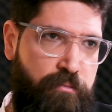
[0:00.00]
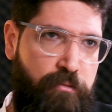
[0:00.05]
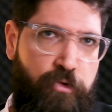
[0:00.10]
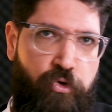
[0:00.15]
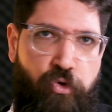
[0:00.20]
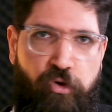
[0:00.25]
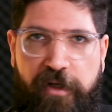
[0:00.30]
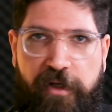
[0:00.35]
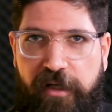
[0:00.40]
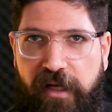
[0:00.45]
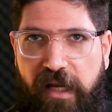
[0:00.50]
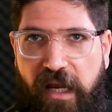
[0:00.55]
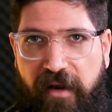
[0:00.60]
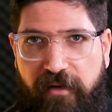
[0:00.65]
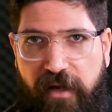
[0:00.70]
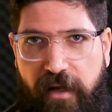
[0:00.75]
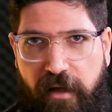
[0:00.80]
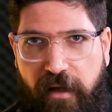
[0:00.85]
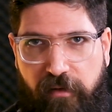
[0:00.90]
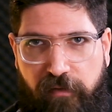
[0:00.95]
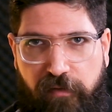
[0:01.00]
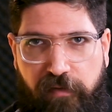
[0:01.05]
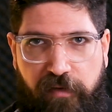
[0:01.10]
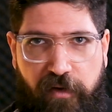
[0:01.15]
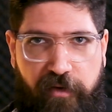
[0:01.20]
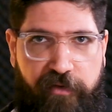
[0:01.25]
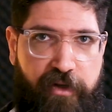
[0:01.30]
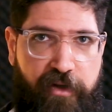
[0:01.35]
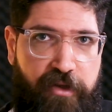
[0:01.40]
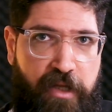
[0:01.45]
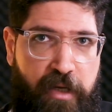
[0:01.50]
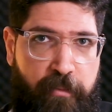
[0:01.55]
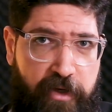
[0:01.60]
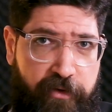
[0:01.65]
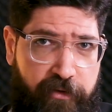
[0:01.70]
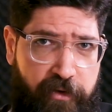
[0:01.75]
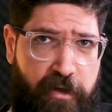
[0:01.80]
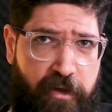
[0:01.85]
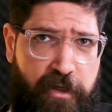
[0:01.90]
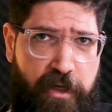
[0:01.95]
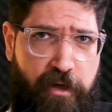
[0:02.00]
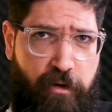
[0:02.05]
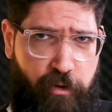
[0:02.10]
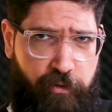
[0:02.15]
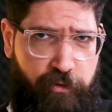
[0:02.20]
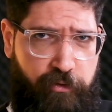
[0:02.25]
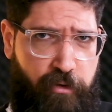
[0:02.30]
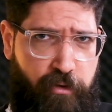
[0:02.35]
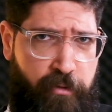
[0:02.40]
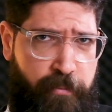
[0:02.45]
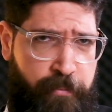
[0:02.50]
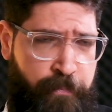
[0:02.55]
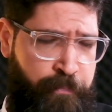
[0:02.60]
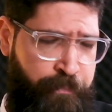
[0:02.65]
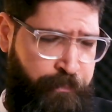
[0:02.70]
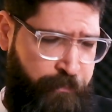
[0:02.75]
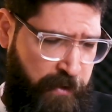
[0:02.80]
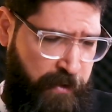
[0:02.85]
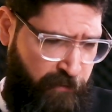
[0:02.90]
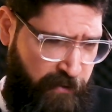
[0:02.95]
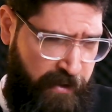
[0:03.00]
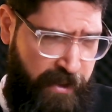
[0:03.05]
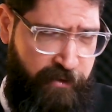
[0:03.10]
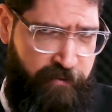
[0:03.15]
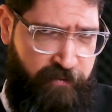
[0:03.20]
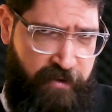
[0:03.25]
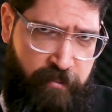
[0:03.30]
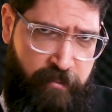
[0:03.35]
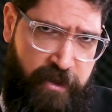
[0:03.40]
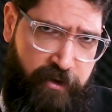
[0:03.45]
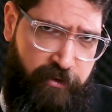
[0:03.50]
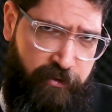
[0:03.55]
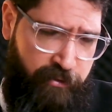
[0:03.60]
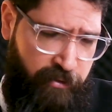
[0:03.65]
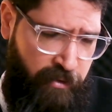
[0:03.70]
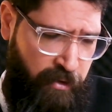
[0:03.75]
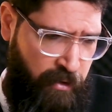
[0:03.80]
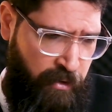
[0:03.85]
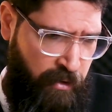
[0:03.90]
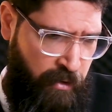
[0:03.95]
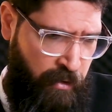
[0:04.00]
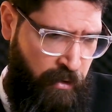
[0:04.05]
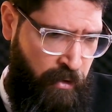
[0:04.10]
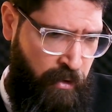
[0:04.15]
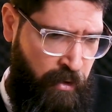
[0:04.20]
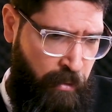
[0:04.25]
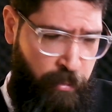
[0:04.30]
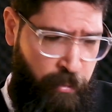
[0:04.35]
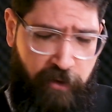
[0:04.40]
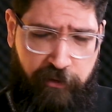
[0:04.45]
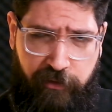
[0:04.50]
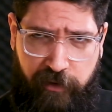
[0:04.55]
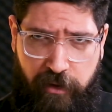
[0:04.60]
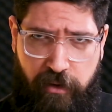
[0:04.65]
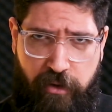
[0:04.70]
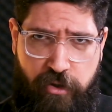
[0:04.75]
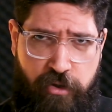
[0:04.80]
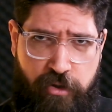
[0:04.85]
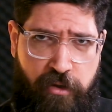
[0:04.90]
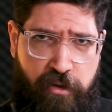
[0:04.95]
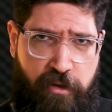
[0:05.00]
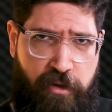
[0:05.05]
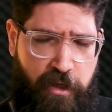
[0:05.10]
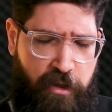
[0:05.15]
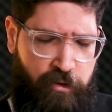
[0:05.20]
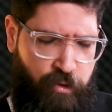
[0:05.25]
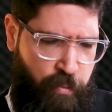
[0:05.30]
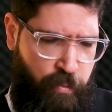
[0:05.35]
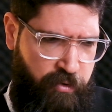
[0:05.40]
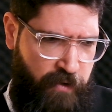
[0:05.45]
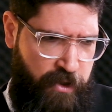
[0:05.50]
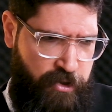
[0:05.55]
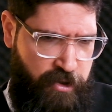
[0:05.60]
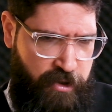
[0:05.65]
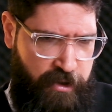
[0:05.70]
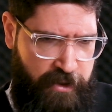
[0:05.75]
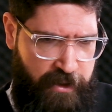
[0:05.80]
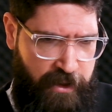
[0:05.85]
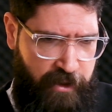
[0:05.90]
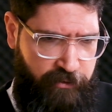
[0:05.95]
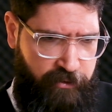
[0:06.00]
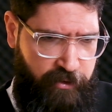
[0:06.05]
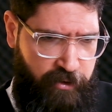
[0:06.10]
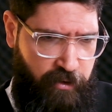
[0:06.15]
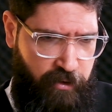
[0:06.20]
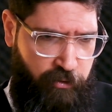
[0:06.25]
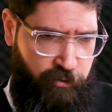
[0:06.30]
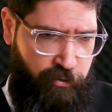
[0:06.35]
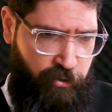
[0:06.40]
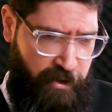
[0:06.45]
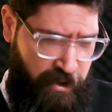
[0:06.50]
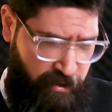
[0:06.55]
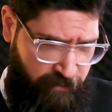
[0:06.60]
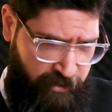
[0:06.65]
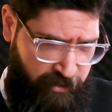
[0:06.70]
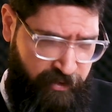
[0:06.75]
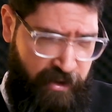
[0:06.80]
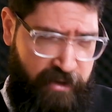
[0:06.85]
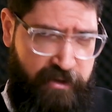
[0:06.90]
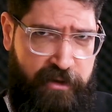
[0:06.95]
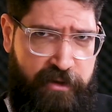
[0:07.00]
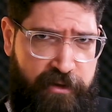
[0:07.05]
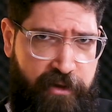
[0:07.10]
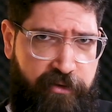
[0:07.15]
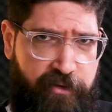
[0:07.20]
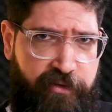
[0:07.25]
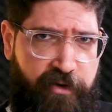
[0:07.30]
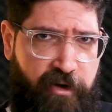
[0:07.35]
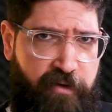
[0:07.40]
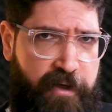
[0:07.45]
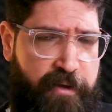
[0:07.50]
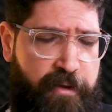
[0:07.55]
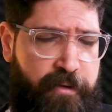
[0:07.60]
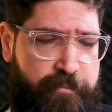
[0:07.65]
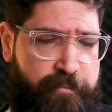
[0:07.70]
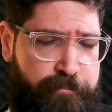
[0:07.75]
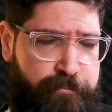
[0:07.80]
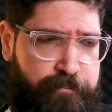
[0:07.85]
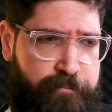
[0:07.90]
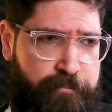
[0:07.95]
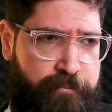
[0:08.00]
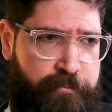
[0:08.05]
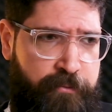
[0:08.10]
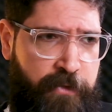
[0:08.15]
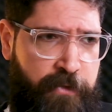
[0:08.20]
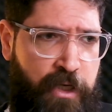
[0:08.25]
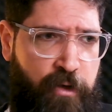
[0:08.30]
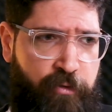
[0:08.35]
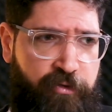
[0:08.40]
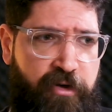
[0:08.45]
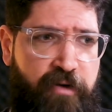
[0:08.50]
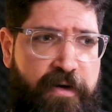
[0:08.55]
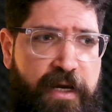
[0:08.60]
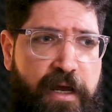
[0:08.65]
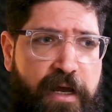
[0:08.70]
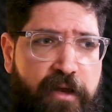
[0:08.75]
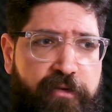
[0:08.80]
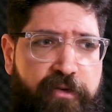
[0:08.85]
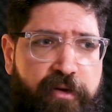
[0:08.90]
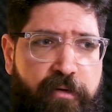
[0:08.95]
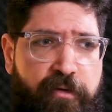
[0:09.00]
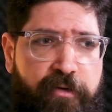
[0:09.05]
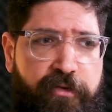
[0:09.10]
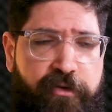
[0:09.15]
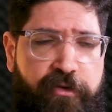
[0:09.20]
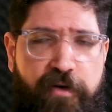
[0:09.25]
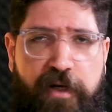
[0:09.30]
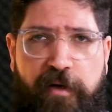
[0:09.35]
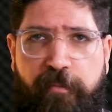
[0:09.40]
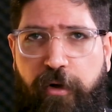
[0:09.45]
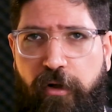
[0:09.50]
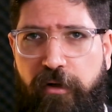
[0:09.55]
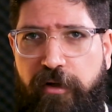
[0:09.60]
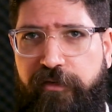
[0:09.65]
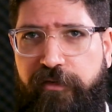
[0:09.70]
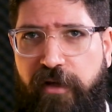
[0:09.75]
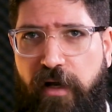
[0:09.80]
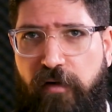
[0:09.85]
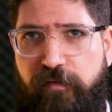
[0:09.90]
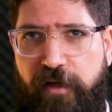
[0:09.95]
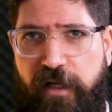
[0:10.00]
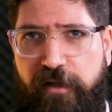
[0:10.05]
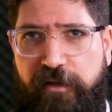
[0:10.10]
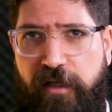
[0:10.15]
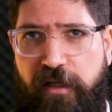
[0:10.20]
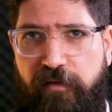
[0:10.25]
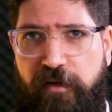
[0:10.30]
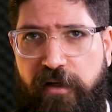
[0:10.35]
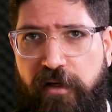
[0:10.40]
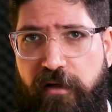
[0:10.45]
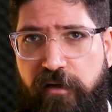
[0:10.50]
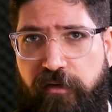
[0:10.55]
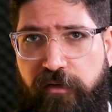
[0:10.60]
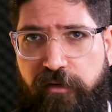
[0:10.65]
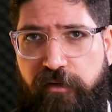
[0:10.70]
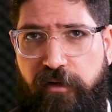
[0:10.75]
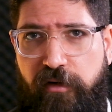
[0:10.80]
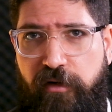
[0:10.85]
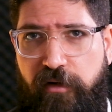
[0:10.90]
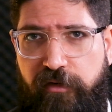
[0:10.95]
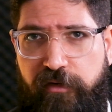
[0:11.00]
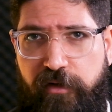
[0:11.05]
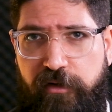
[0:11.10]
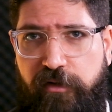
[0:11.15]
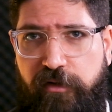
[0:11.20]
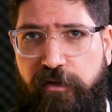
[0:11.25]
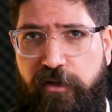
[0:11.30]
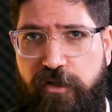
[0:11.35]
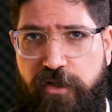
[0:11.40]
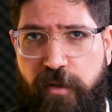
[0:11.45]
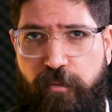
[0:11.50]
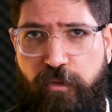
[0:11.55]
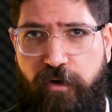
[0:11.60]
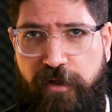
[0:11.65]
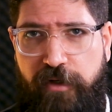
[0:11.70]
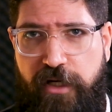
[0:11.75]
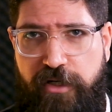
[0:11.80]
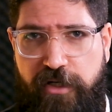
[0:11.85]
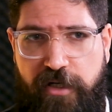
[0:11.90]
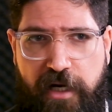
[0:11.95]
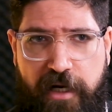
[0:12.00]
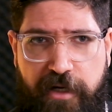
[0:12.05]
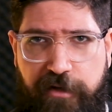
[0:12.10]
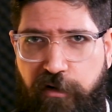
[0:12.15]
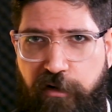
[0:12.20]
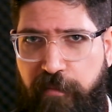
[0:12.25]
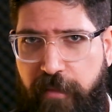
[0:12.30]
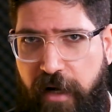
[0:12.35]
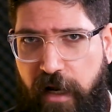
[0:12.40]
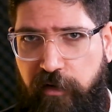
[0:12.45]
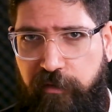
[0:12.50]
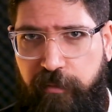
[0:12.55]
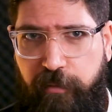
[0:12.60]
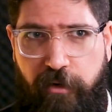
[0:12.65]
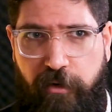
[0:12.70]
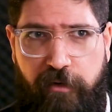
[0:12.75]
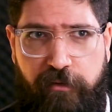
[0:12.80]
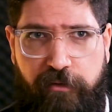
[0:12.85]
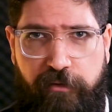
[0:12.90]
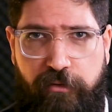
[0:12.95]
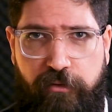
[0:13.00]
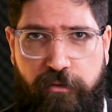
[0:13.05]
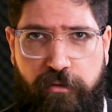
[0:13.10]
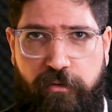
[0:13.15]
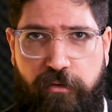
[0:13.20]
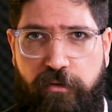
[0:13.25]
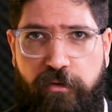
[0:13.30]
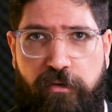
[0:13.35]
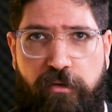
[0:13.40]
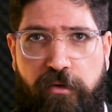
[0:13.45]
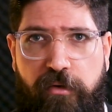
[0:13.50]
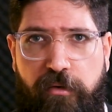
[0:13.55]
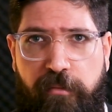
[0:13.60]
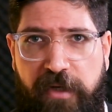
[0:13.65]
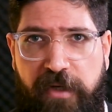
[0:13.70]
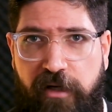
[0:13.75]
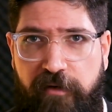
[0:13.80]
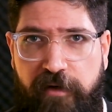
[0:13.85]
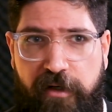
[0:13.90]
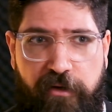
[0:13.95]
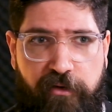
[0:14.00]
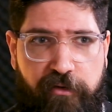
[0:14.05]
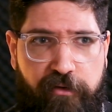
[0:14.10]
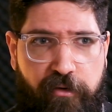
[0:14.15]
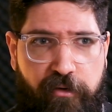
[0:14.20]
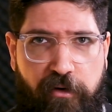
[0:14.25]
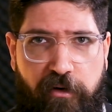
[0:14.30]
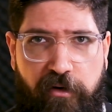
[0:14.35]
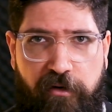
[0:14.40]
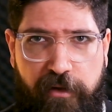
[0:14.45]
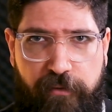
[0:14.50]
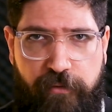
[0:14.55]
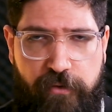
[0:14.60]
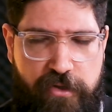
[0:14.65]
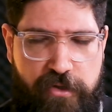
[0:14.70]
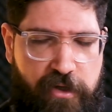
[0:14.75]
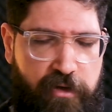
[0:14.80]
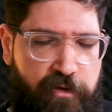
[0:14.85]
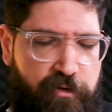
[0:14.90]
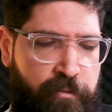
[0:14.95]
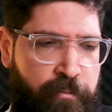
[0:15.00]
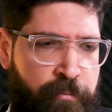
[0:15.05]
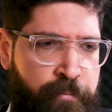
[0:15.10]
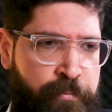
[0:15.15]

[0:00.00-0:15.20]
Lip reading: during the era of Saddam Hussein, they also fled from his persecution and oppression against the Kurds. So they resettled in Syria. Now, Syria has a strict policy of not giving citizenship or nationality or passport to migrants or refugees.